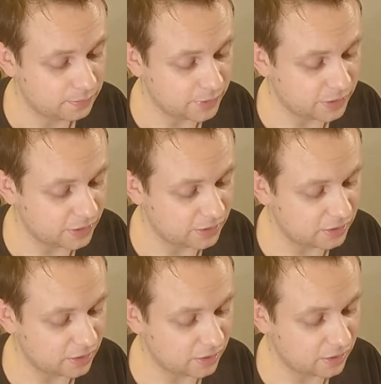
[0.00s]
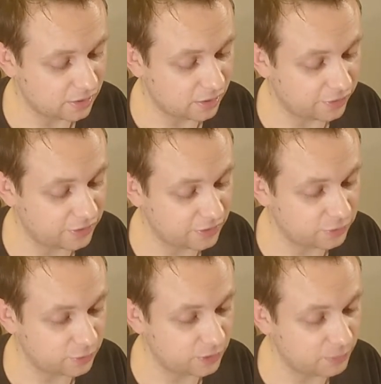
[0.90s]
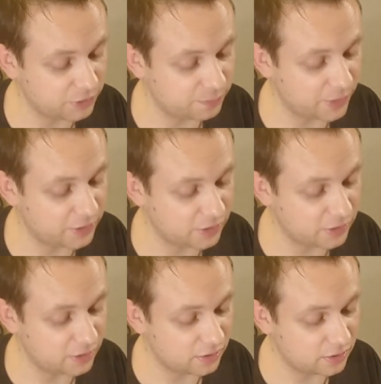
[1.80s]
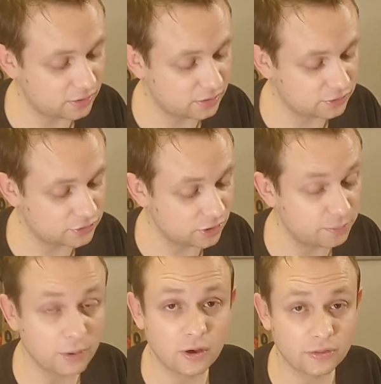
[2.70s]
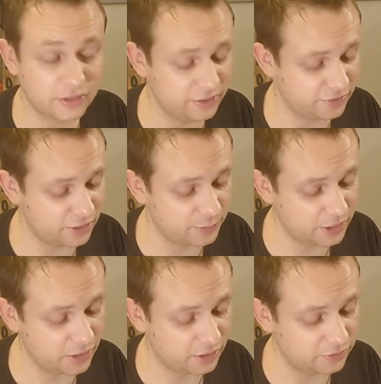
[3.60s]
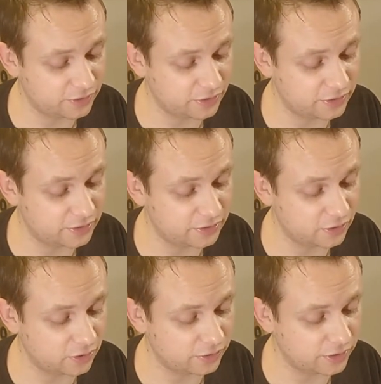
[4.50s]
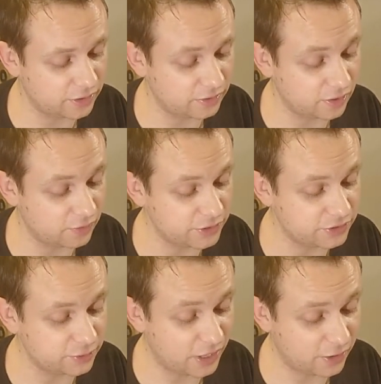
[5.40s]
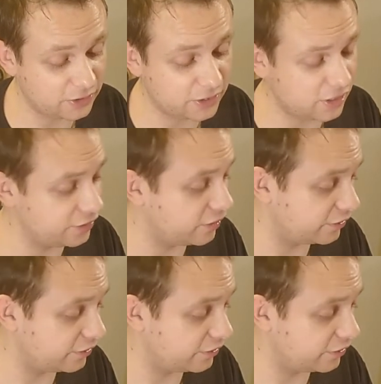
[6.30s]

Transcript: But again, I think they do a much better job on these enemy cards than they did on the original character cards.